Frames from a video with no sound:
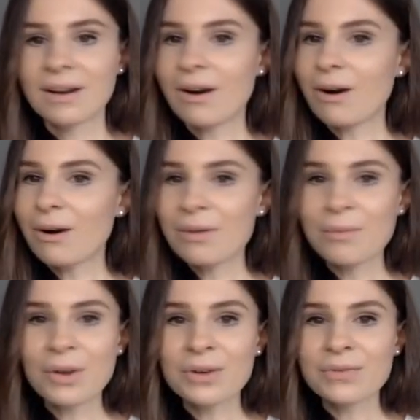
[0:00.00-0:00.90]
All the
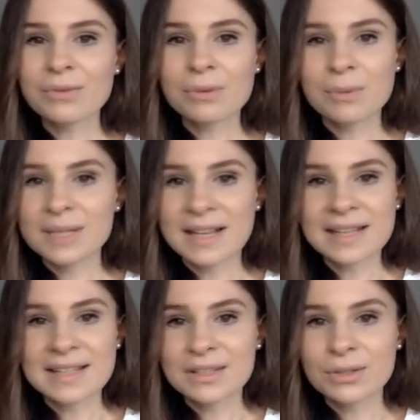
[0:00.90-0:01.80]
wonderful
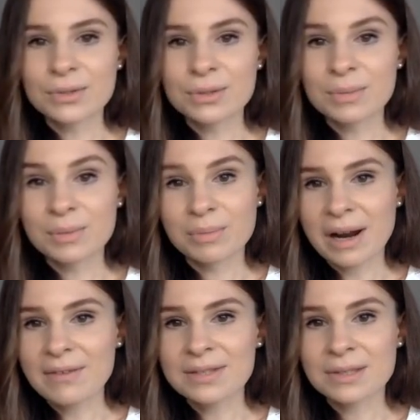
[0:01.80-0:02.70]
results in usable
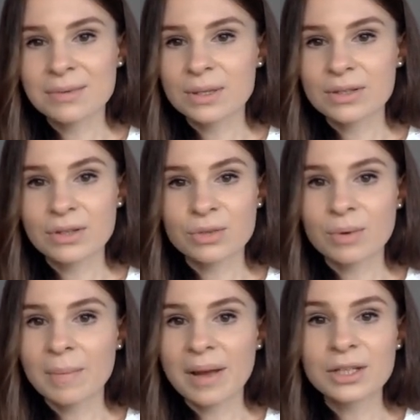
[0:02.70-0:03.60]
privacy research
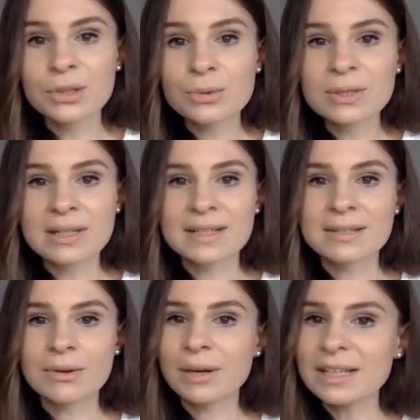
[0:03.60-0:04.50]
remain useless
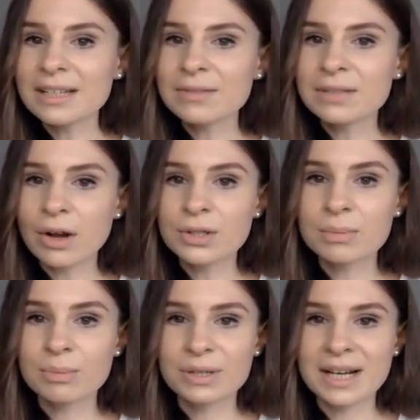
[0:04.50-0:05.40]
or even
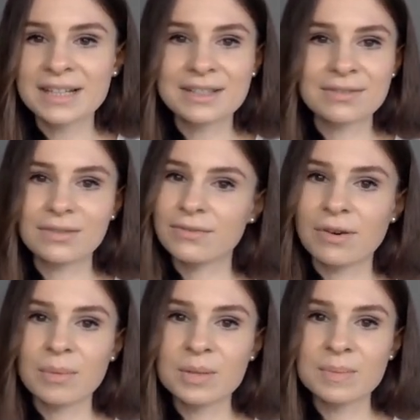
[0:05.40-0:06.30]
counterproductive if
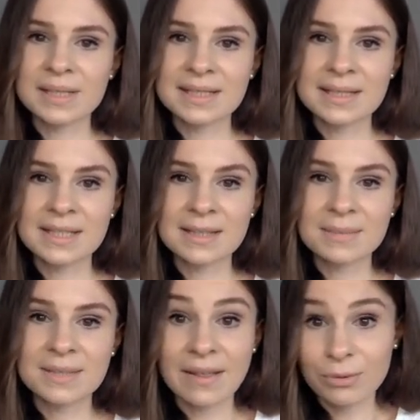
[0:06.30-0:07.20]
firms build
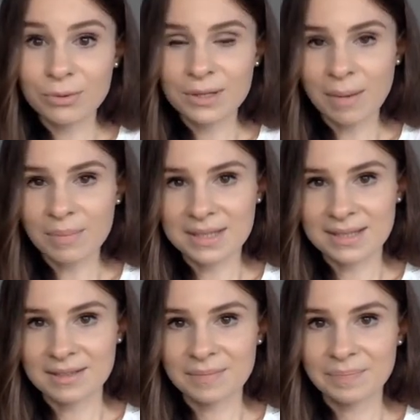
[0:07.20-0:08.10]
systems that do the opposite.